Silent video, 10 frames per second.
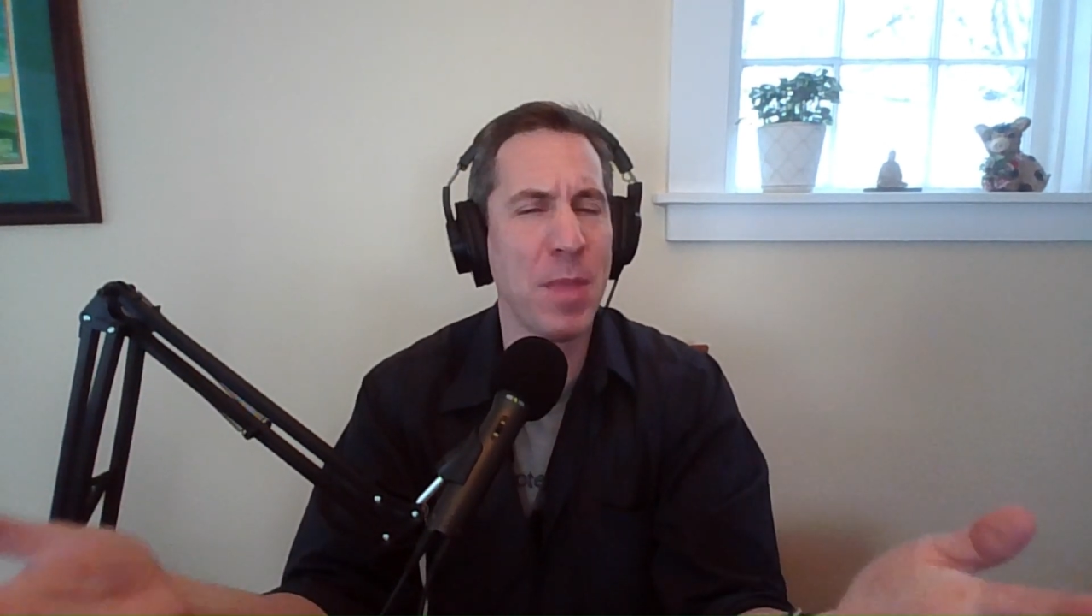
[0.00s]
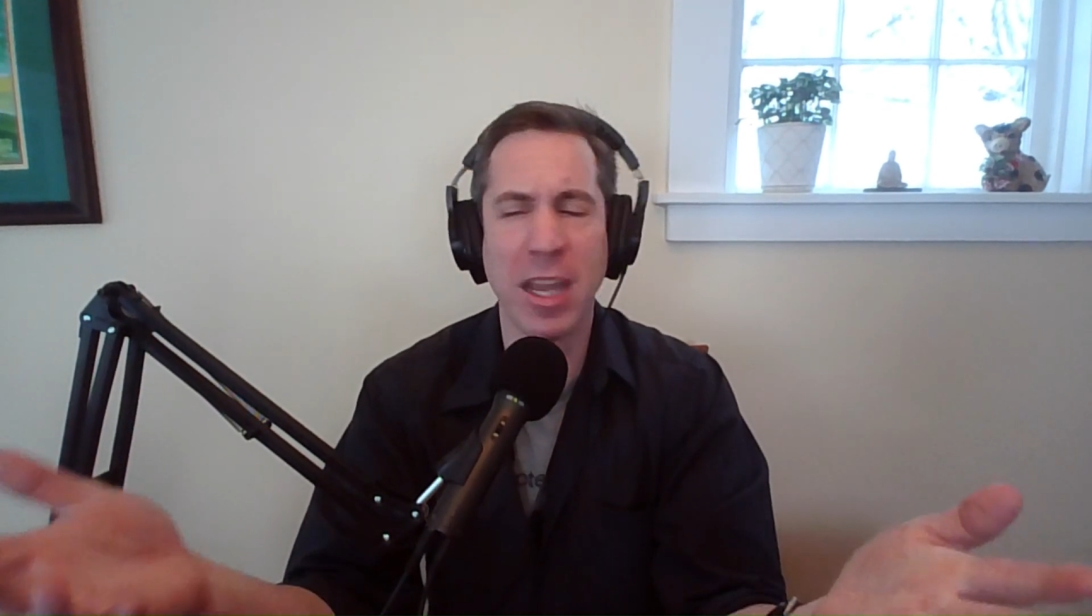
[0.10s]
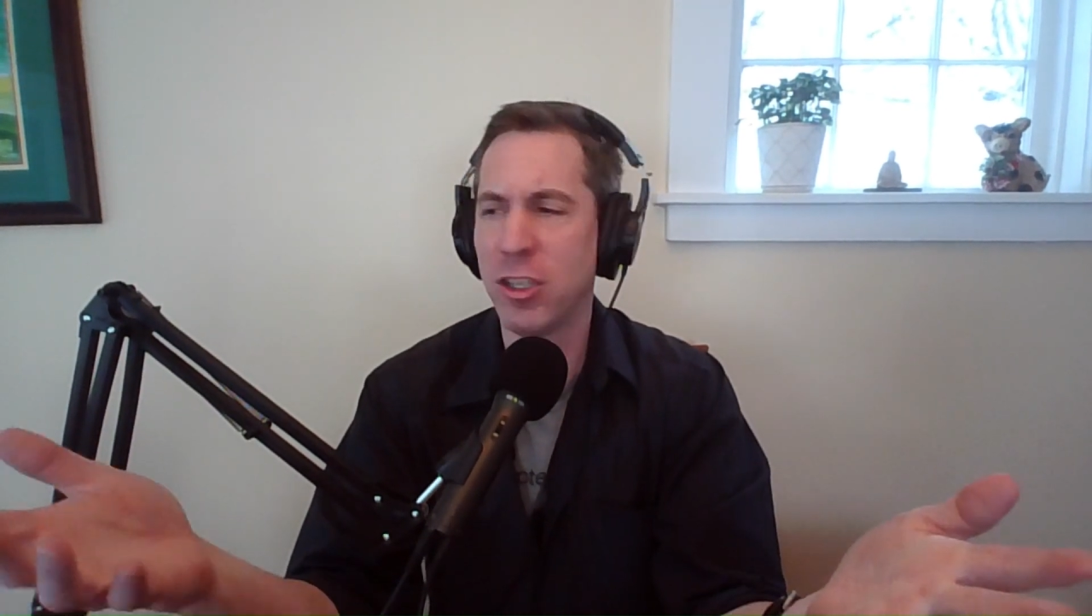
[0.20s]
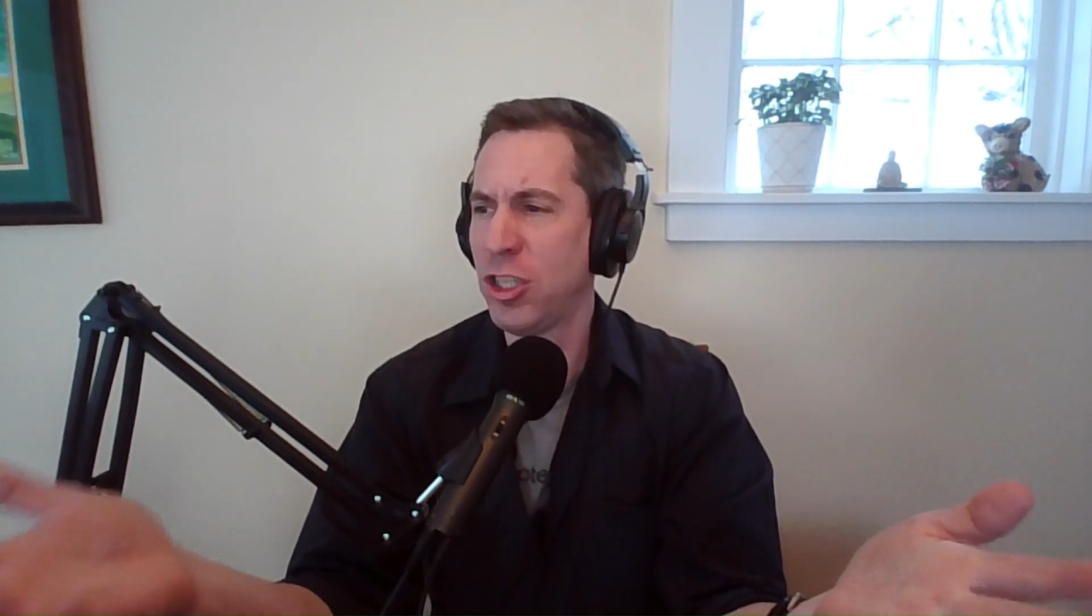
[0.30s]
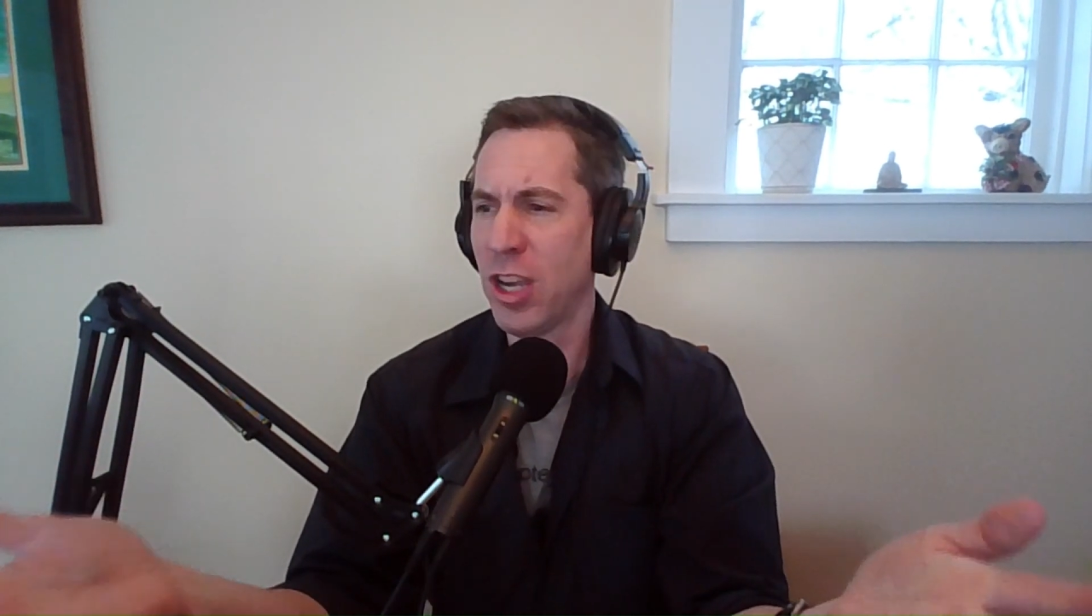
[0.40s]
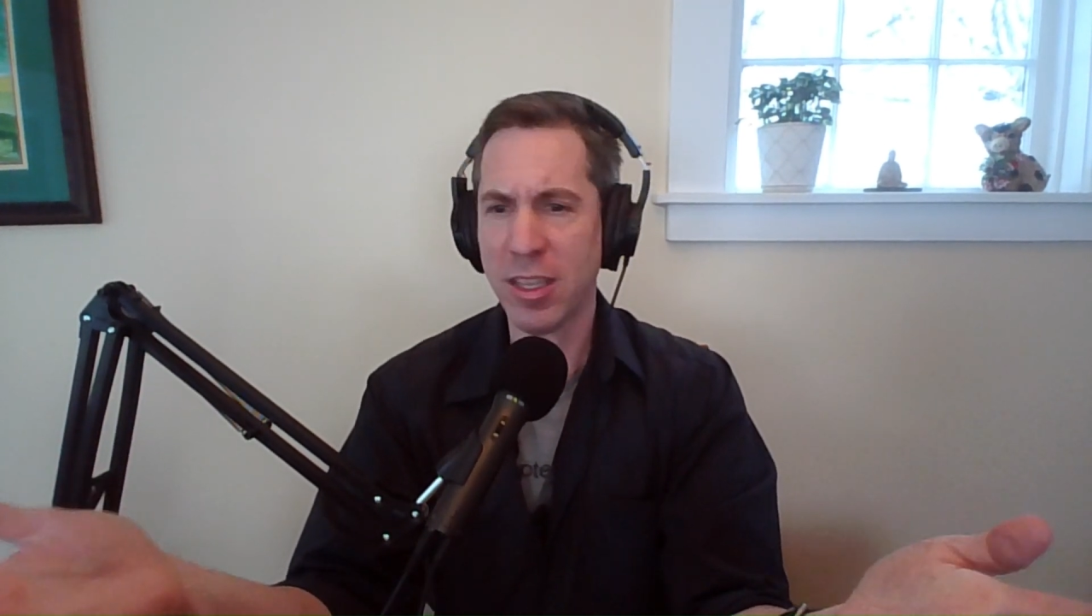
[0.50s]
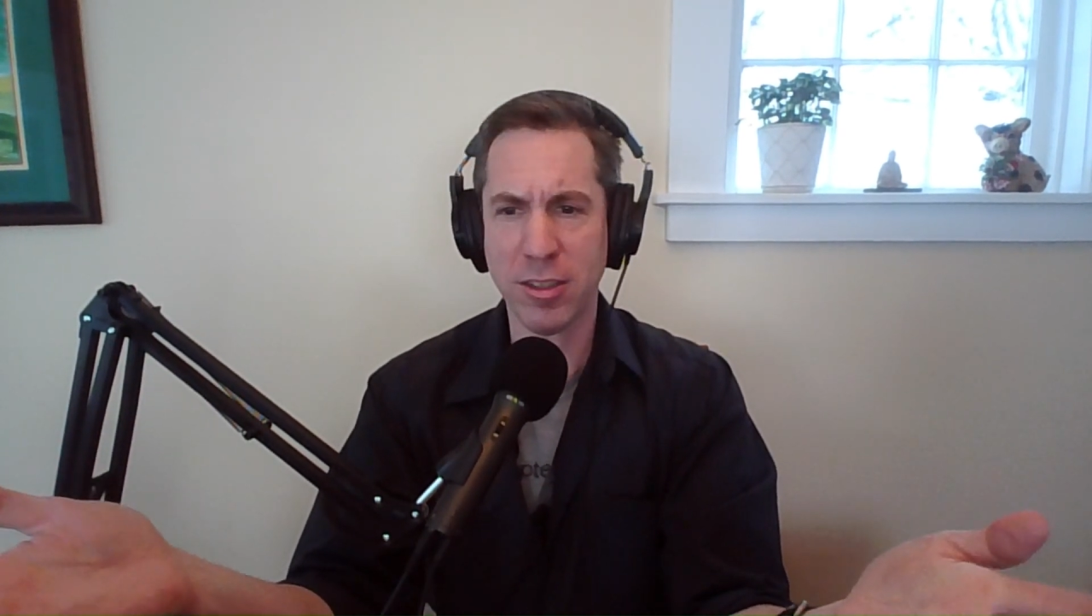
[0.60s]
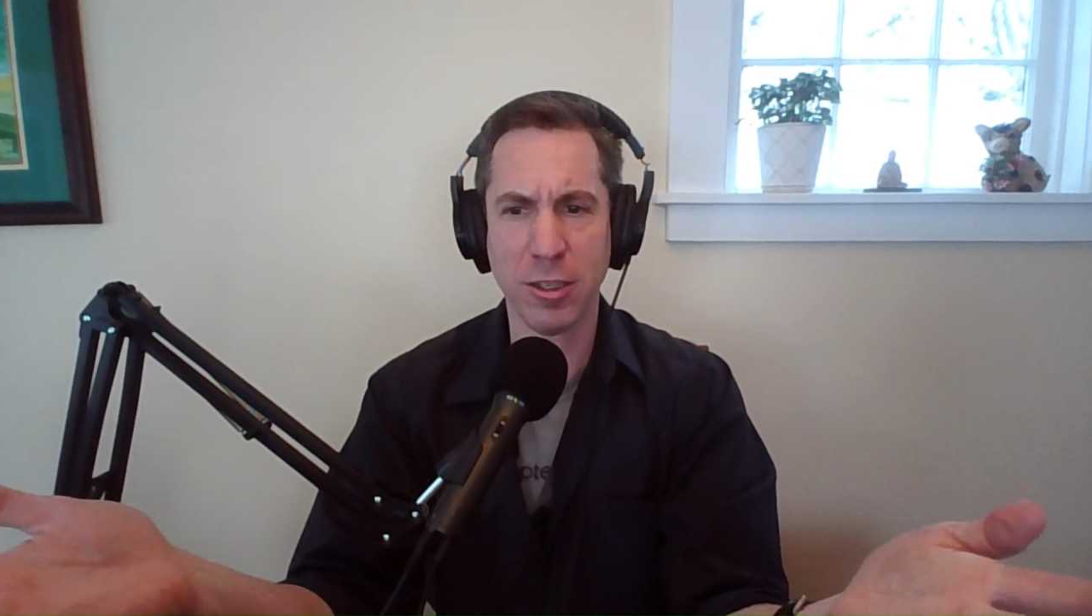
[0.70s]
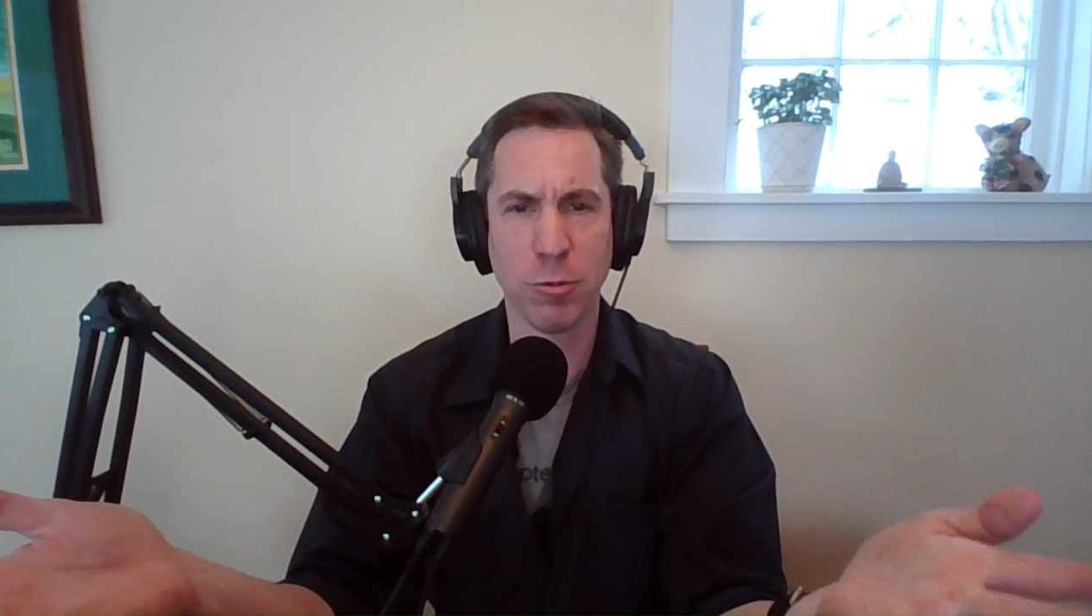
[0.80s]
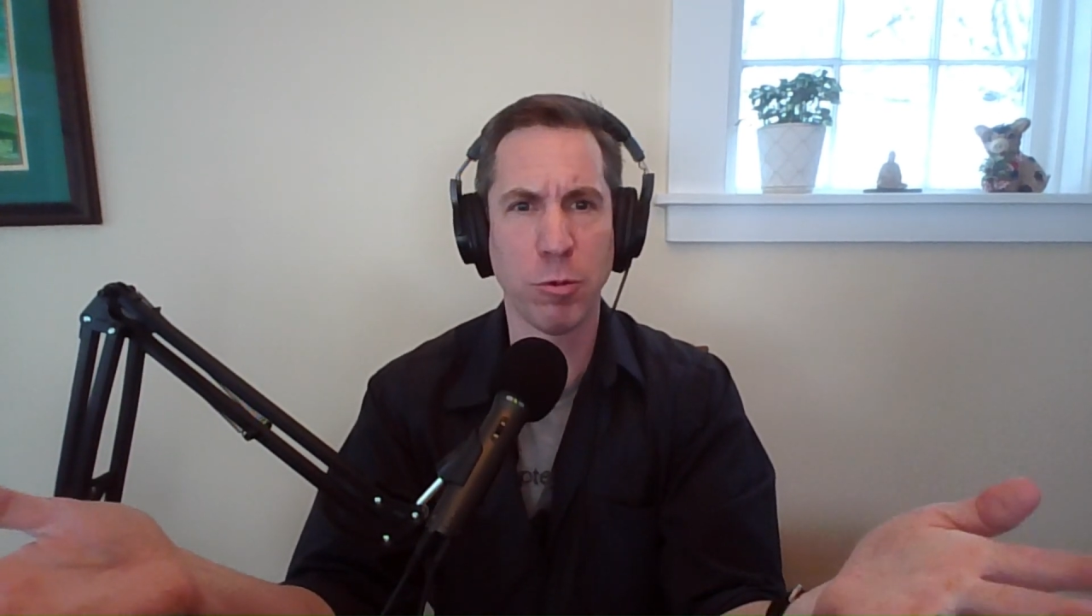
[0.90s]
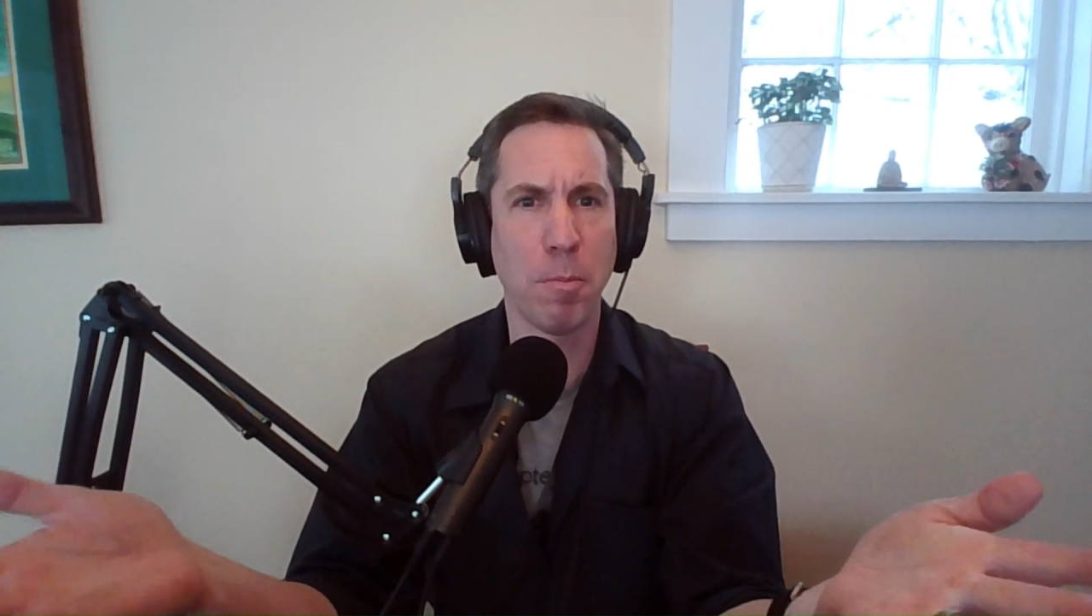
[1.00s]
and justice were